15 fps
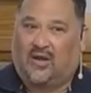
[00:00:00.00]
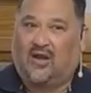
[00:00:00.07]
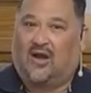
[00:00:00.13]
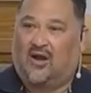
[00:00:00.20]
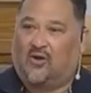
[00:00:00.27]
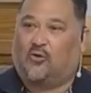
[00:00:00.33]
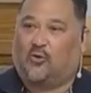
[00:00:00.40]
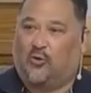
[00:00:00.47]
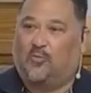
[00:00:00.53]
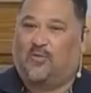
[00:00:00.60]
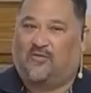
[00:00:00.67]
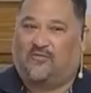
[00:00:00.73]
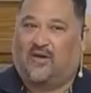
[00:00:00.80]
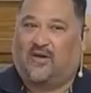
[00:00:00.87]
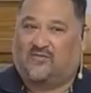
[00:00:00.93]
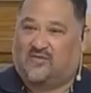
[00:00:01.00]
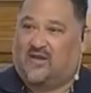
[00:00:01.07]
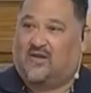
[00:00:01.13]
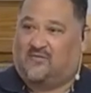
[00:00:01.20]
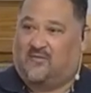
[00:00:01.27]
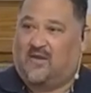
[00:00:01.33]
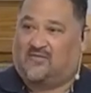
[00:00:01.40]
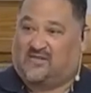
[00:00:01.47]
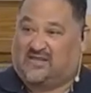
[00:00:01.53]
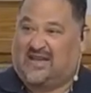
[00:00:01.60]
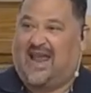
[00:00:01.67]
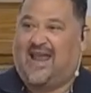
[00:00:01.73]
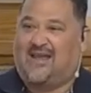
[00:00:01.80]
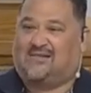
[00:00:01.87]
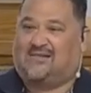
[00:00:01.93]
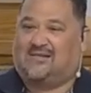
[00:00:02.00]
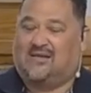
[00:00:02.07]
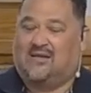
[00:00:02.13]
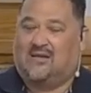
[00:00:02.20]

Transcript: a group of snakes,